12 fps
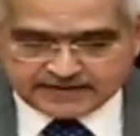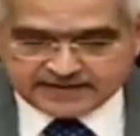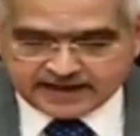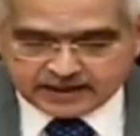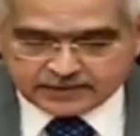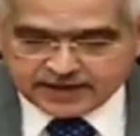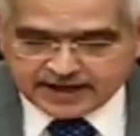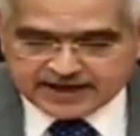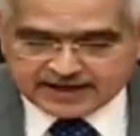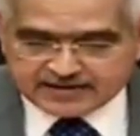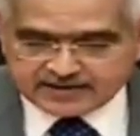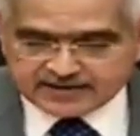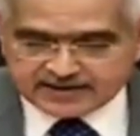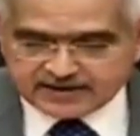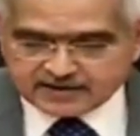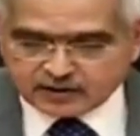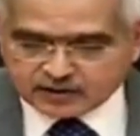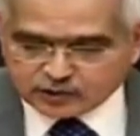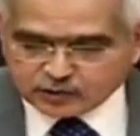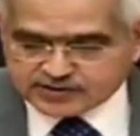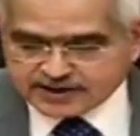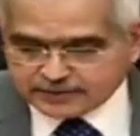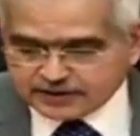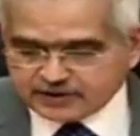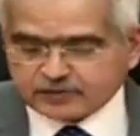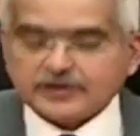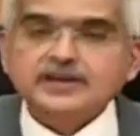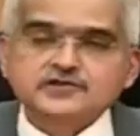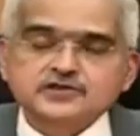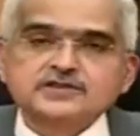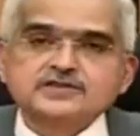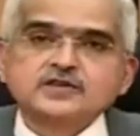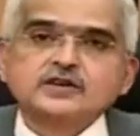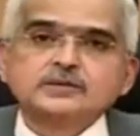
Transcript: The RBI had earlier on 2 separate occasions,